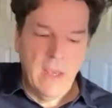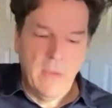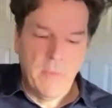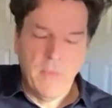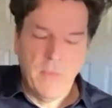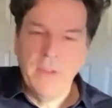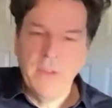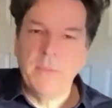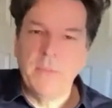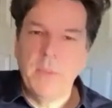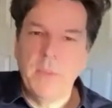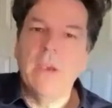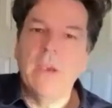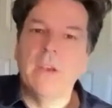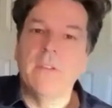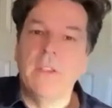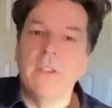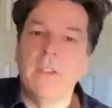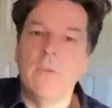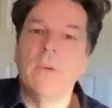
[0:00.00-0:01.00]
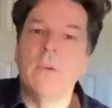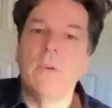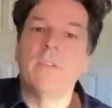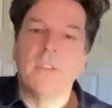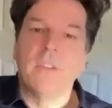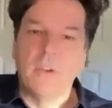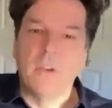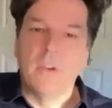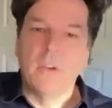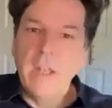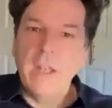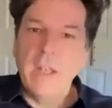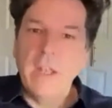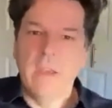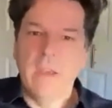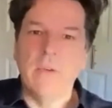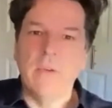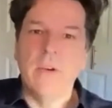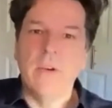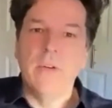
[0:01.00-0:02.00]
Prince Pierzi was the great
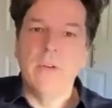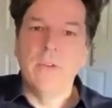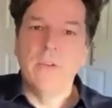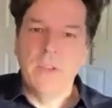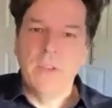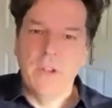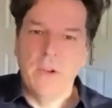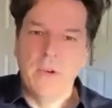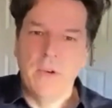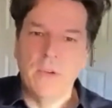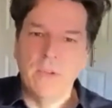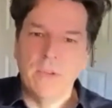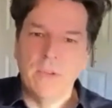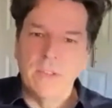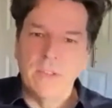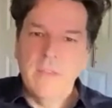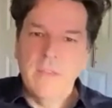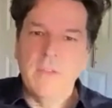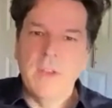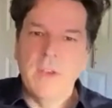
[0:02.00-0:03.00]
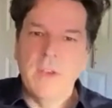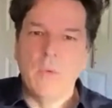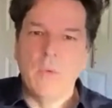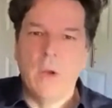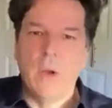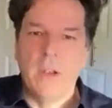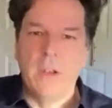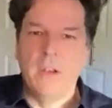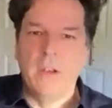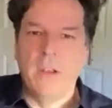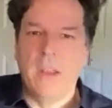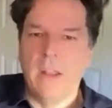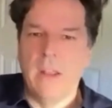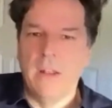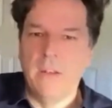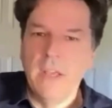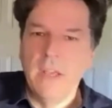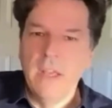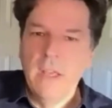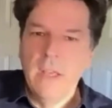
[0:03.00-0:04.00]
hero, who saved everyone,
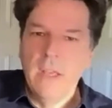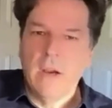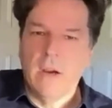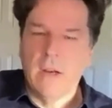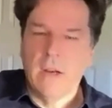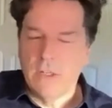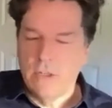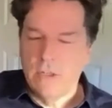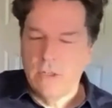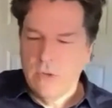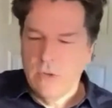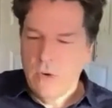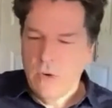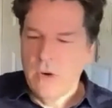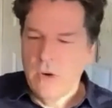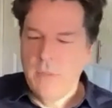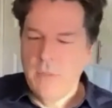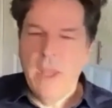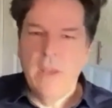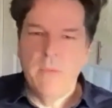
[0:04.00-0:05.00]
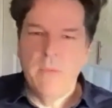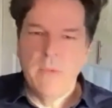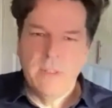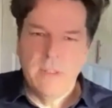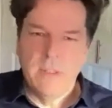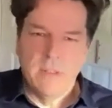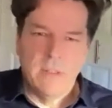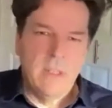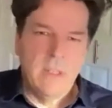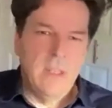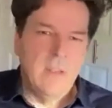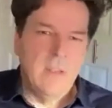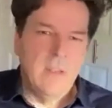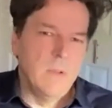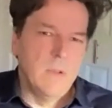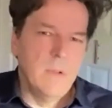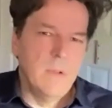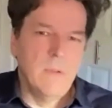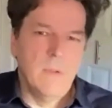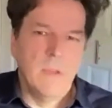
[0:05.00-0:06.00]
and Archduke Corbier was this
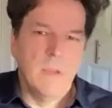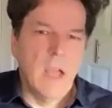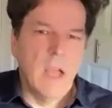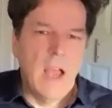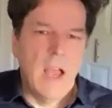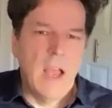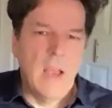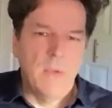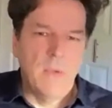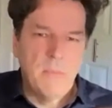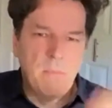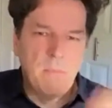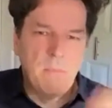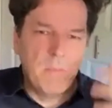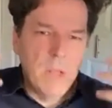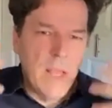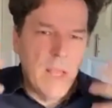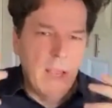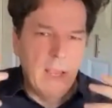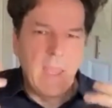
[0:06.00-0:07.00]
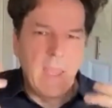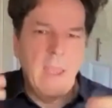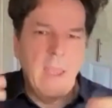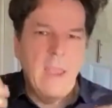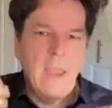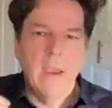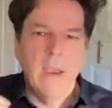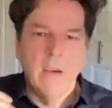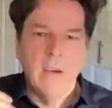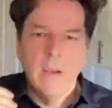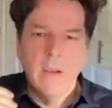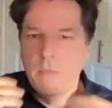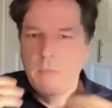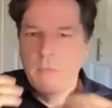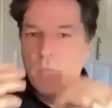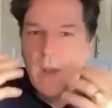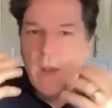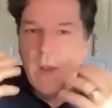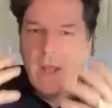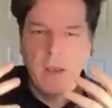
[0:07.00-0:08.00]
evil guy with black hair and
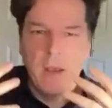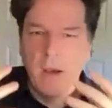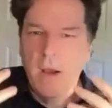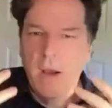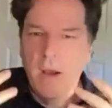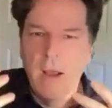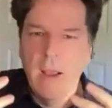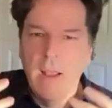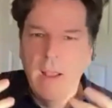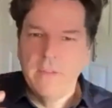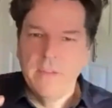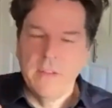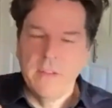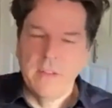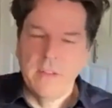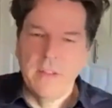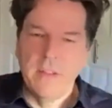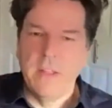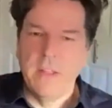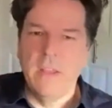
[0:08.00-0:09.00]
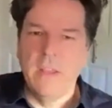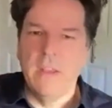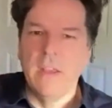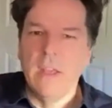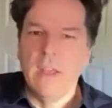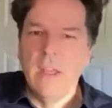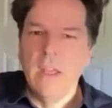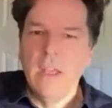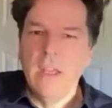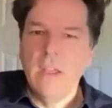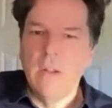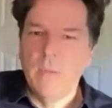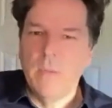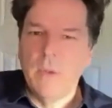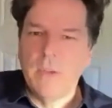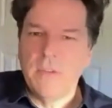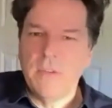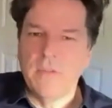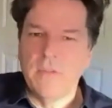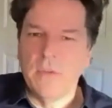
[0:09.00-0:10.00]
red eyes, and that he,
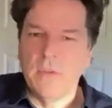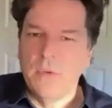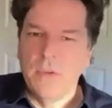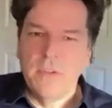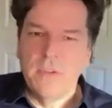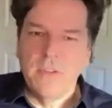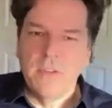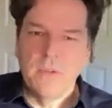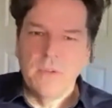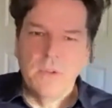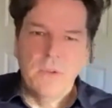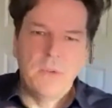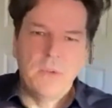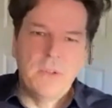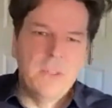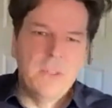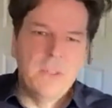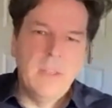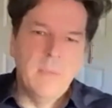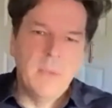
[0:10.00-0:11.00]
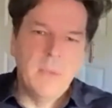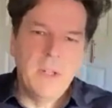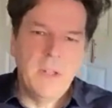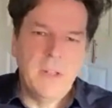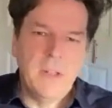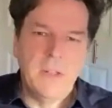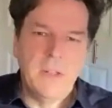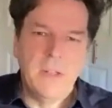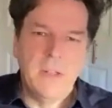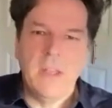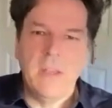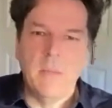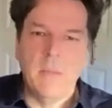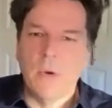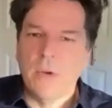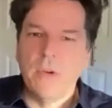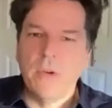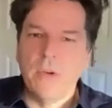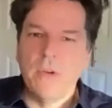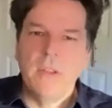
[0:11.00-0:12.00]
must have sold his soul to a demon, and that he
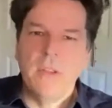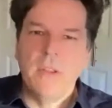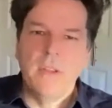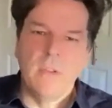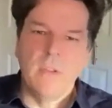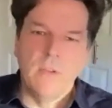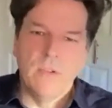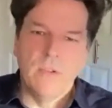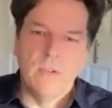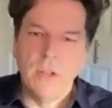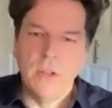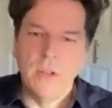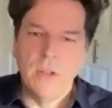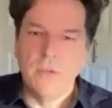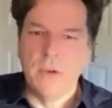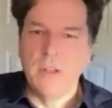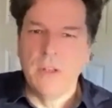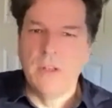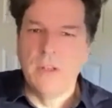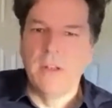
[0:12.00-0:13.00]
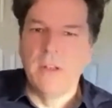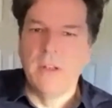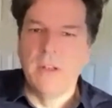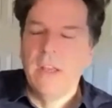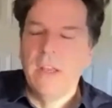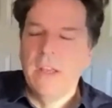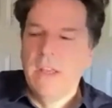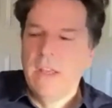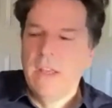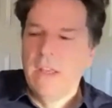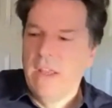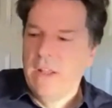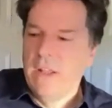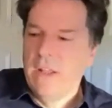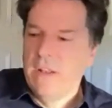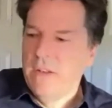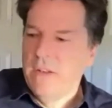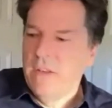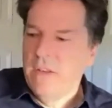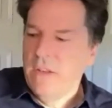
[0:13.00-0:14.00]
murdered these two children,
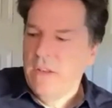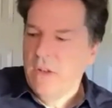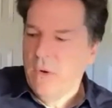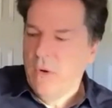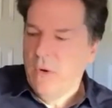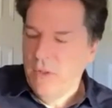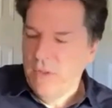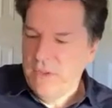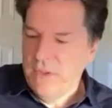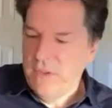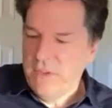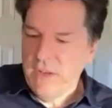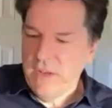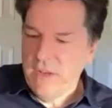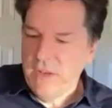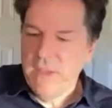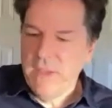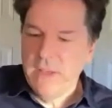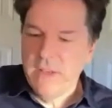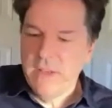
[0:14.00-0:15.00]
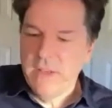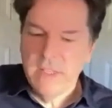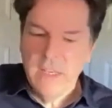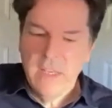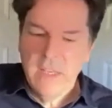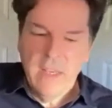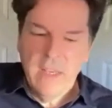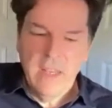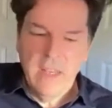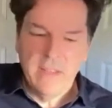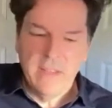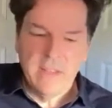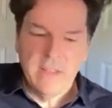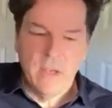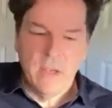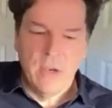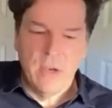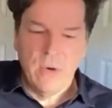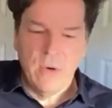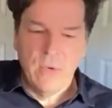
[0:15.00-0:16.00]
and all these kind of things. And
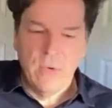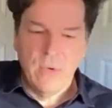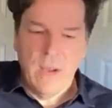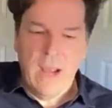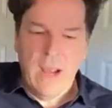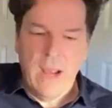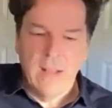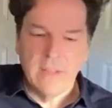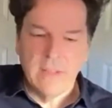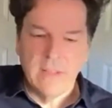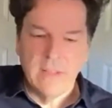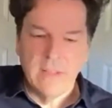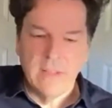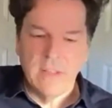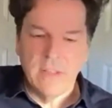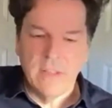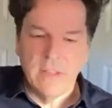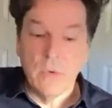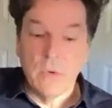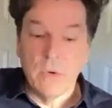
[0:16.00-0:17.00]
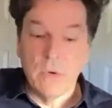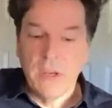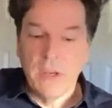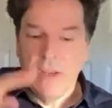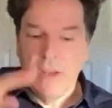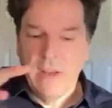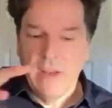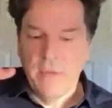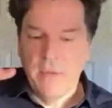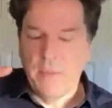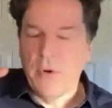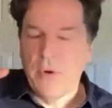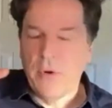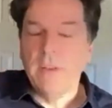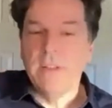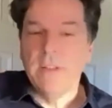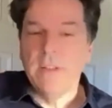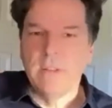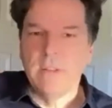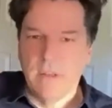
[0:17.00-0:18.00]
so, as the story in the
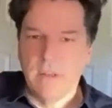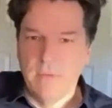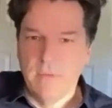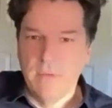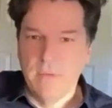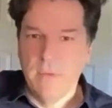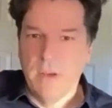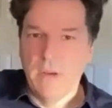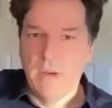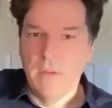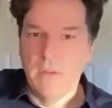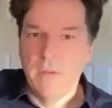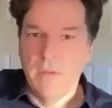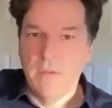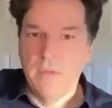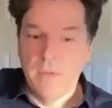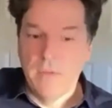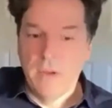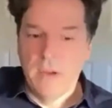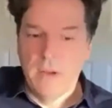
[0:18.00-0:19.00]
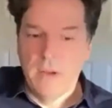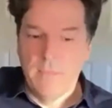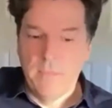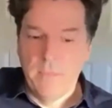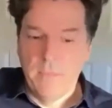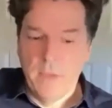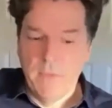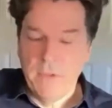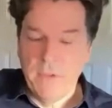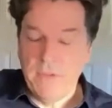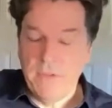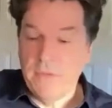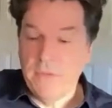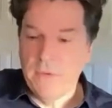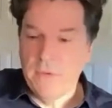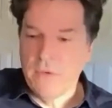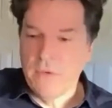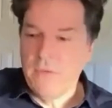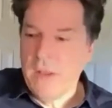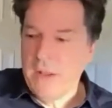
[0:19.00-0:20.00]
present of this
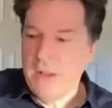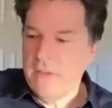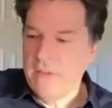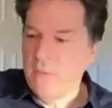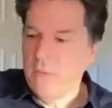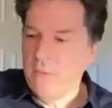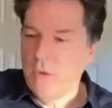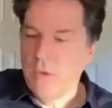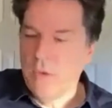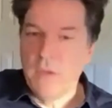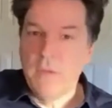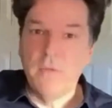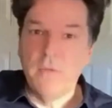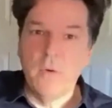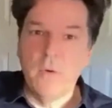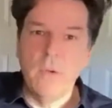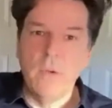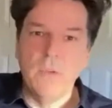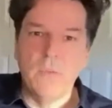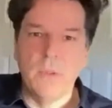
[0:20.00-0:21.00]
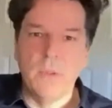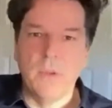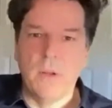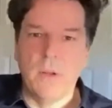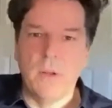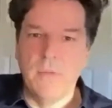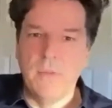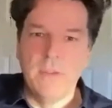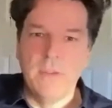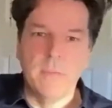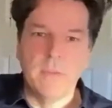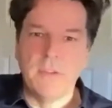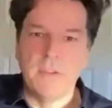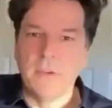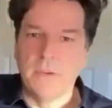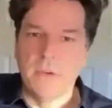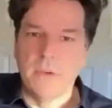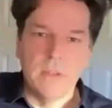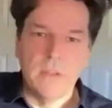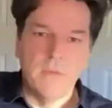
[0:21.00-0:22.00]
sort of fantasy world unfolds, with all of these
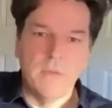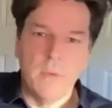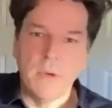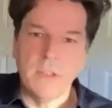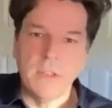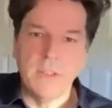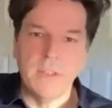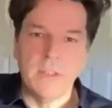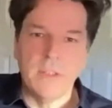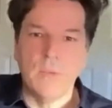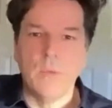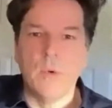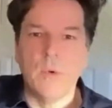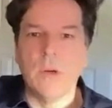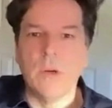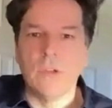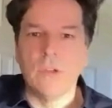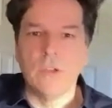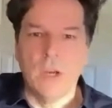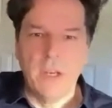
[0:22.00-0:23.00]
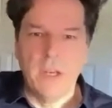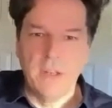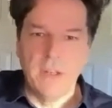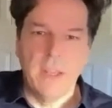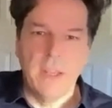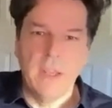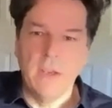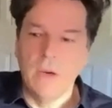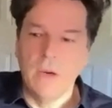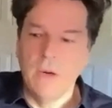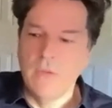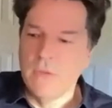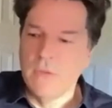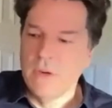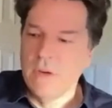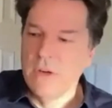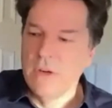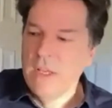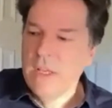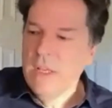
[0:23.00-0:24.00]
mysterious forces at work trying to take
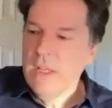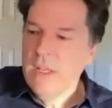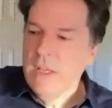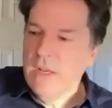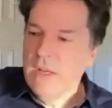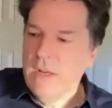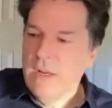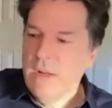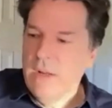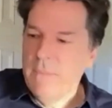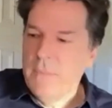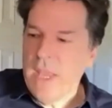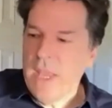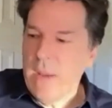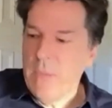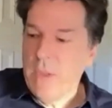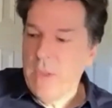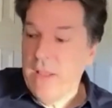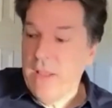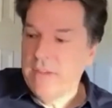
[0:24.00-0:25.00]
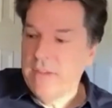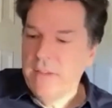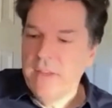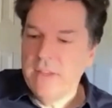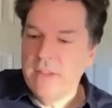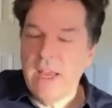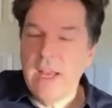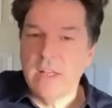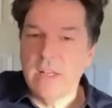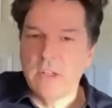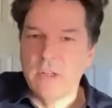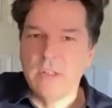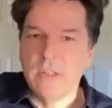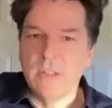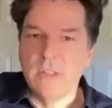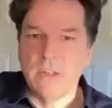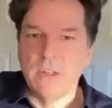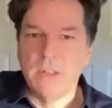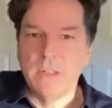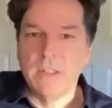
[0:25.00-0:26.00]
over, Damelas and these
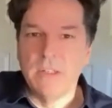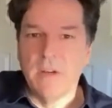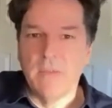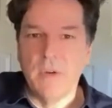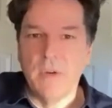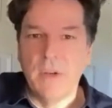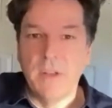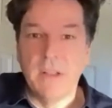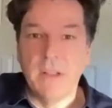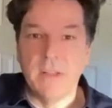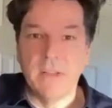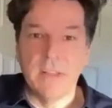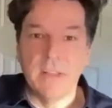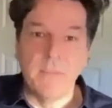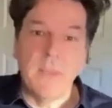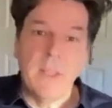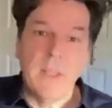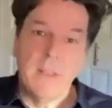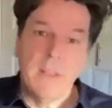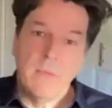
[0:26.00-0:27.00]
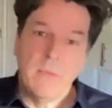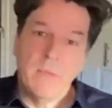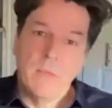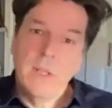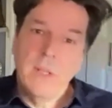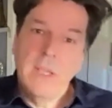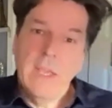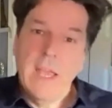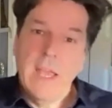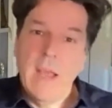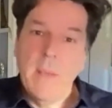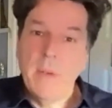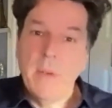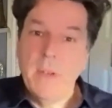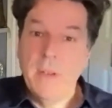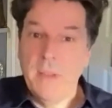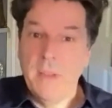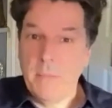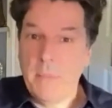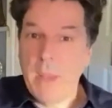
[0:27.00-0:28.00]
actors are discovering that something that really happened
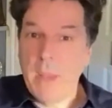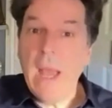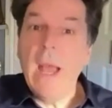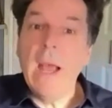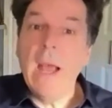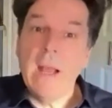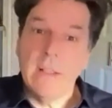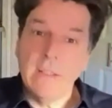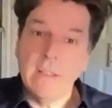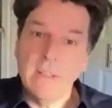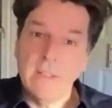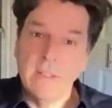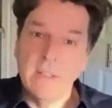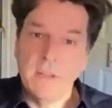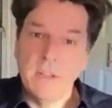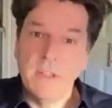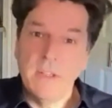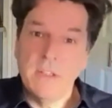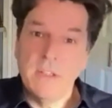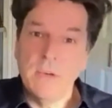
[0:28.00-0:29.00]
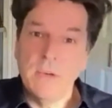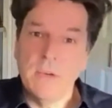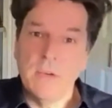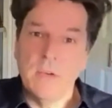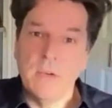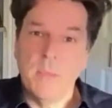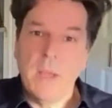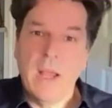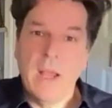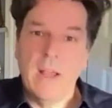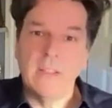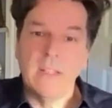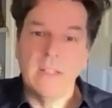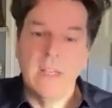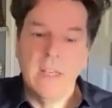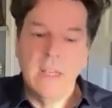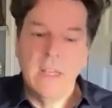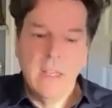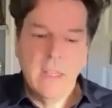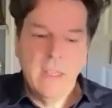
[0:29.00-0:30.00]
in the past, in the historical past,
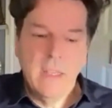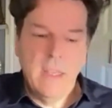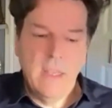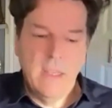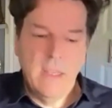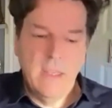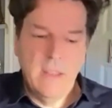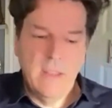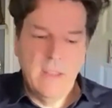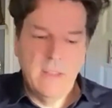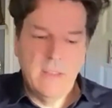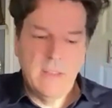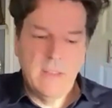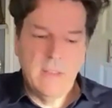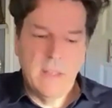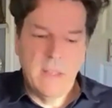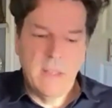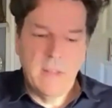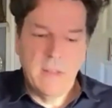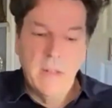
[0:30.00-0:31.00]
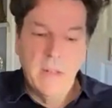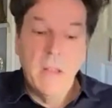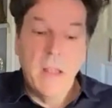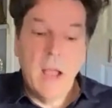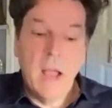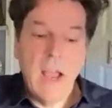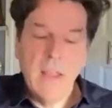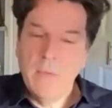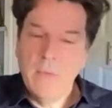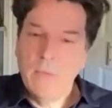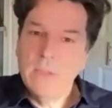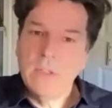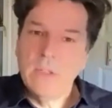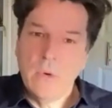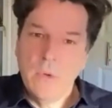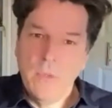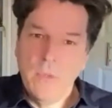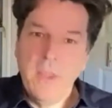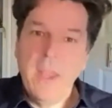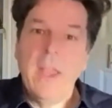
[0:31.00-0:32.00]
is that the lie that was
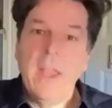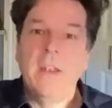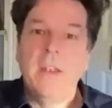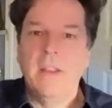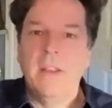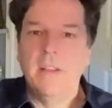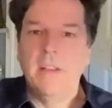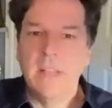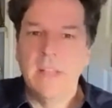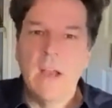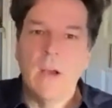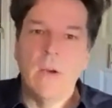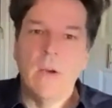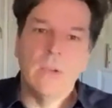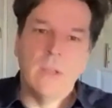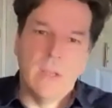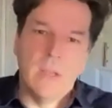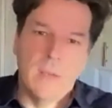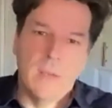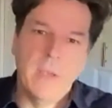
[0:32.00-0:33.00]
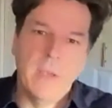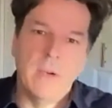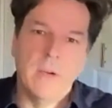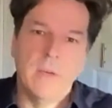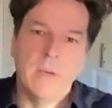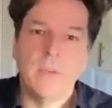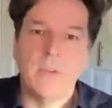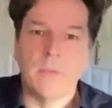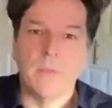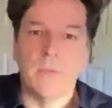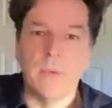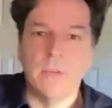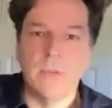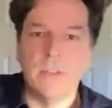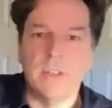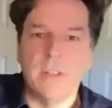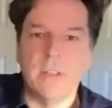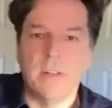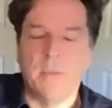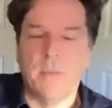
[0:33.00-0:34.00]
told then is now coming home to
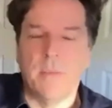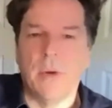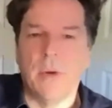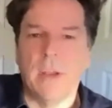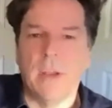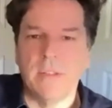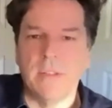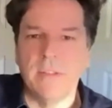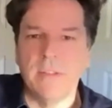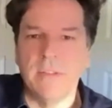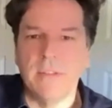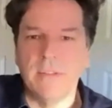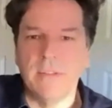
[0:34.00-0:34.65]
roost in the present.